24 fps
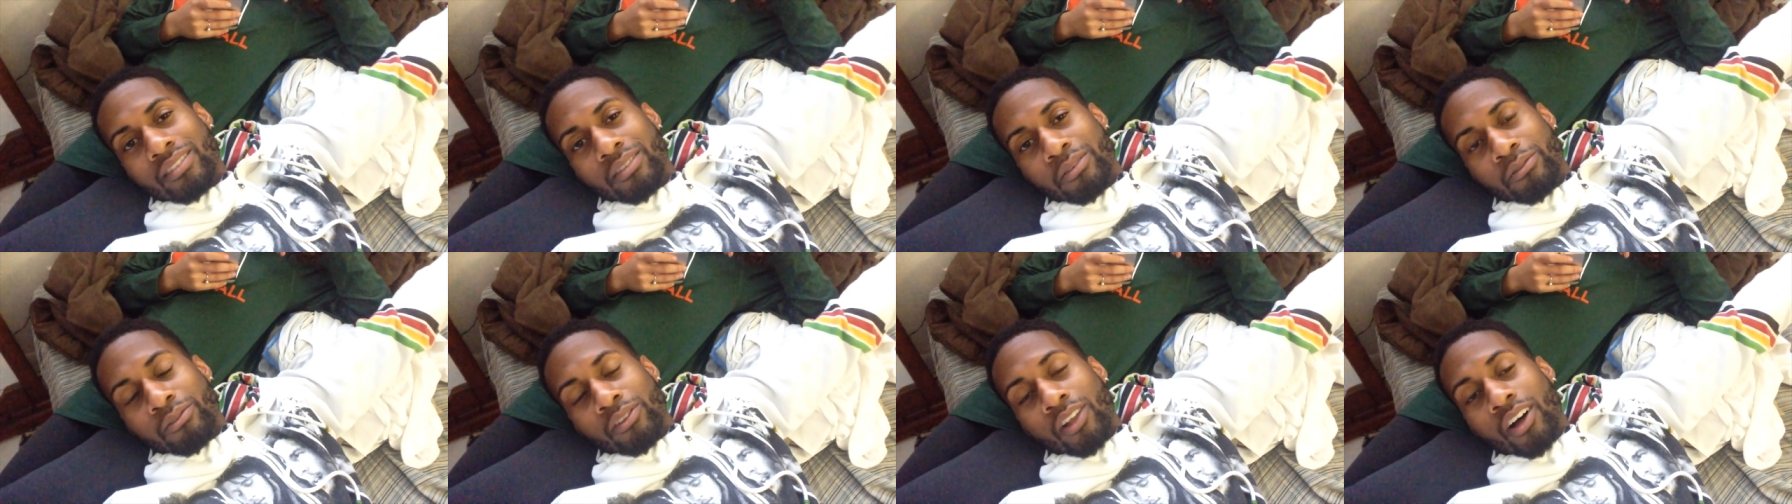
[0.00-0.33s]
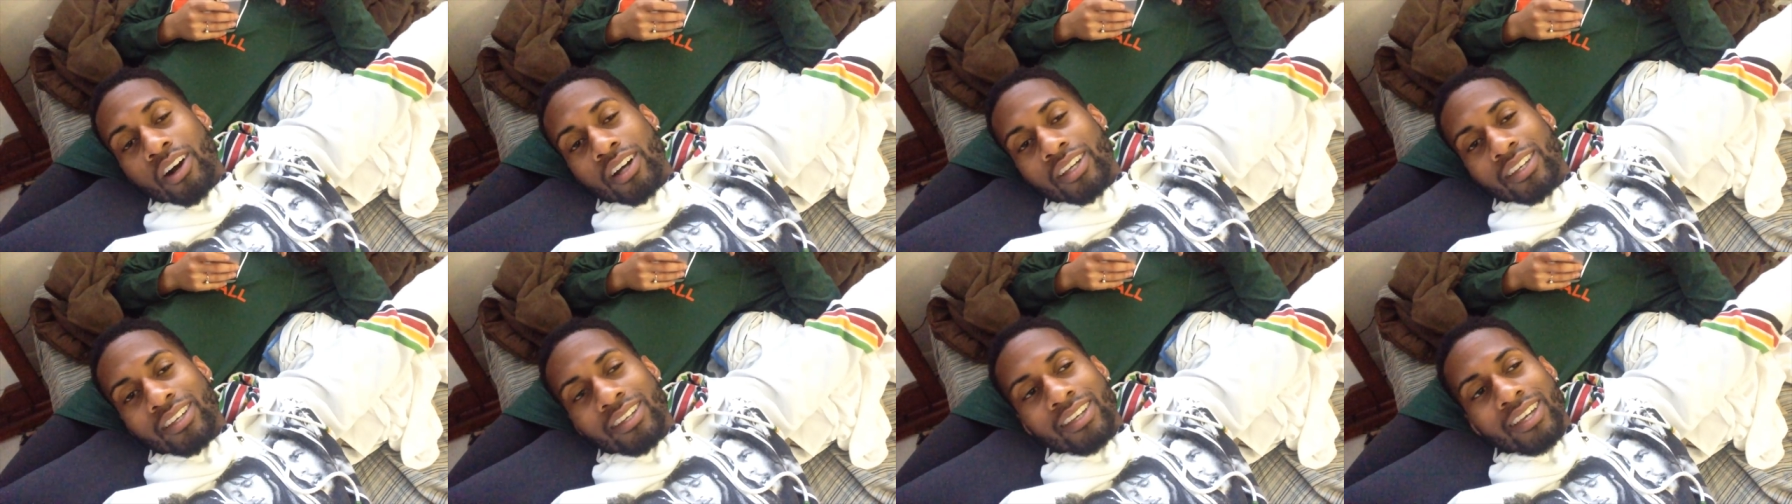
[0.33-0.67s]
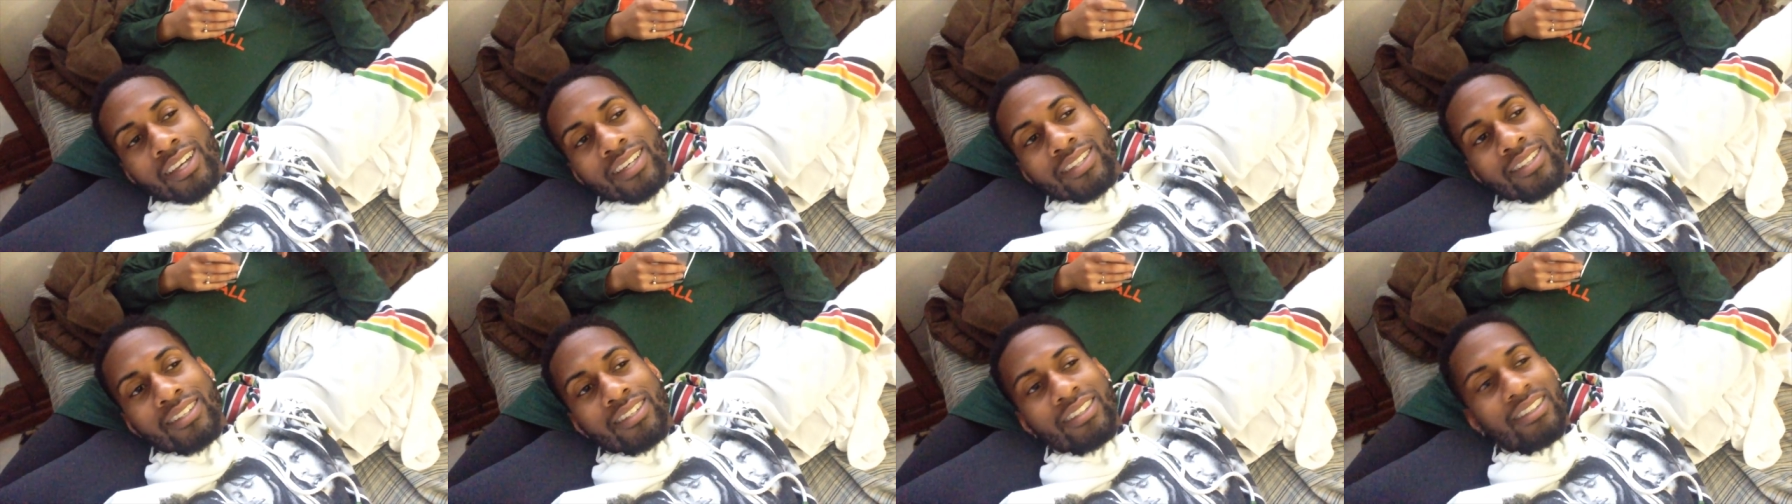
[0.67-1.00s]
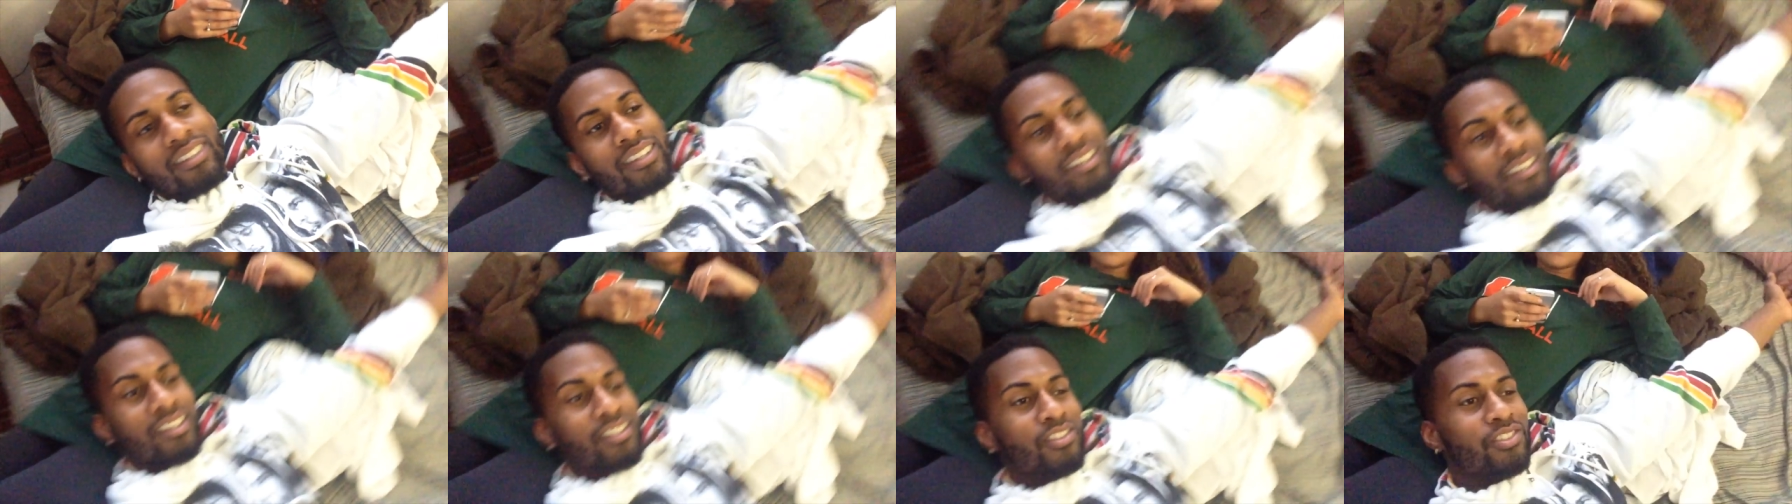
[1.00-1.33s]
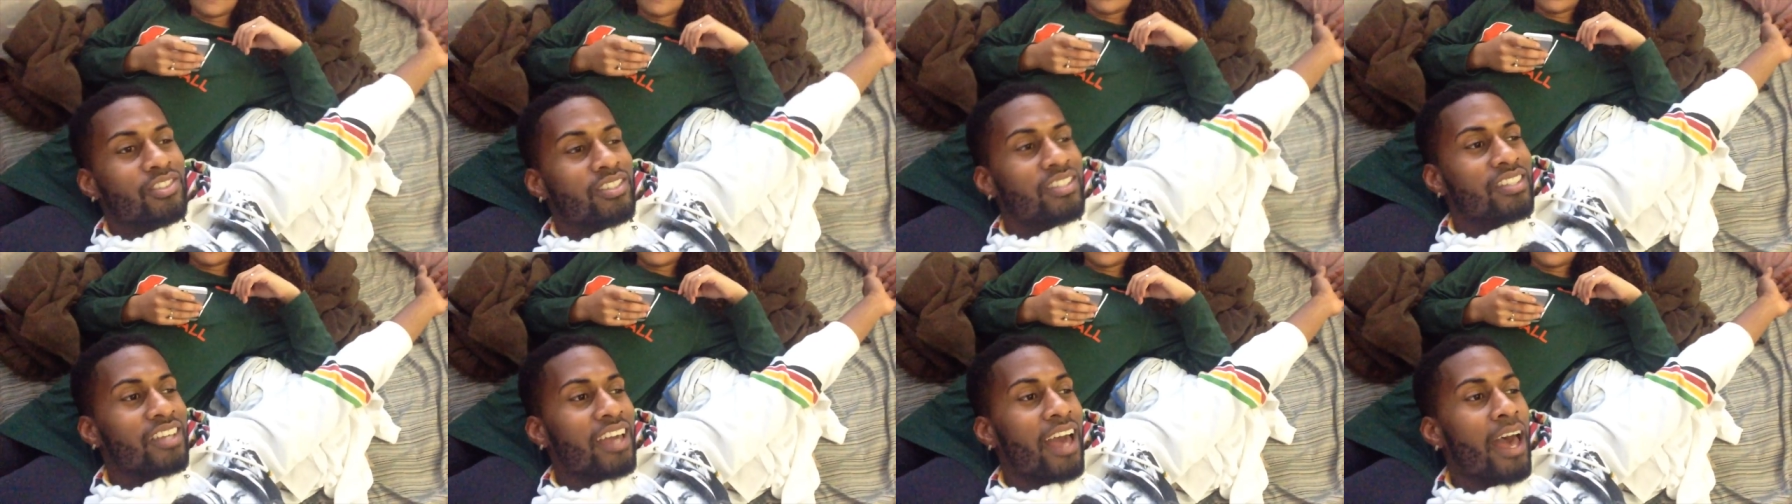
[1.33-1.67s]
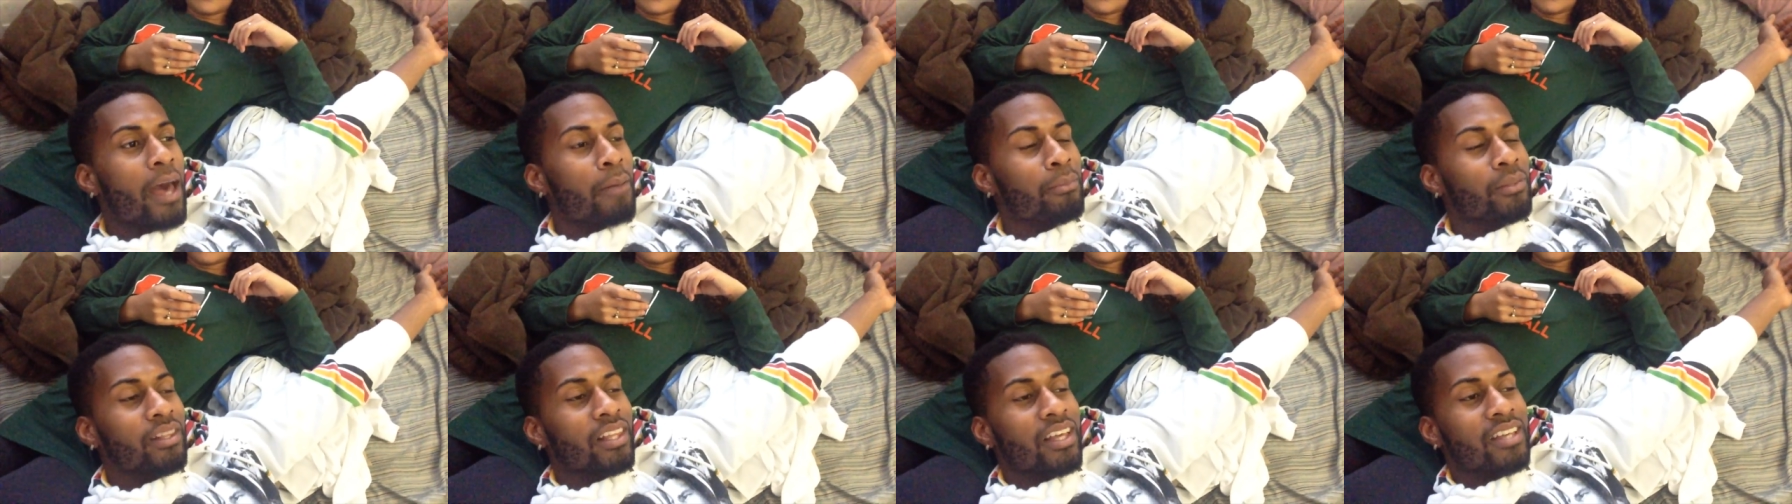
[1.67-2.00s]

to vlog in case anything interesting happened